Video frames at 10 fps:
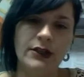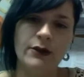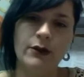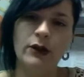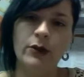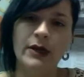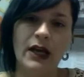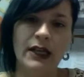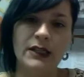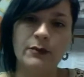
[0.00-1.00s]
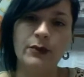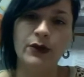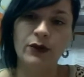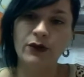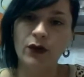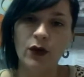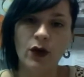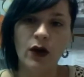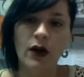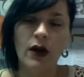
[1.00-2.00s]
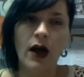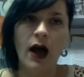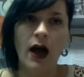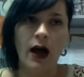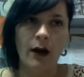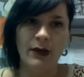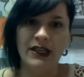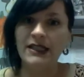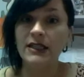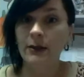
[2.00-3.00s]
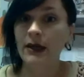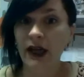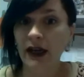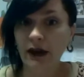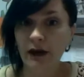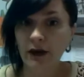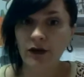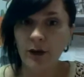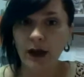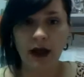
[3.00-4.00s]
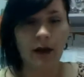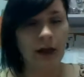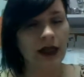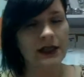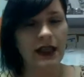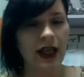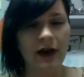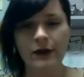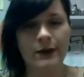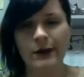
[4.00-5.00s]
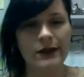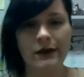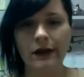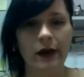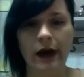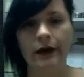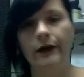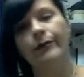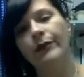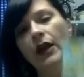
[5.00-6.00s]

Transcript: Tarot Illuminati is beautiful, but it's intimidating for me because of that for some reason. I don't know.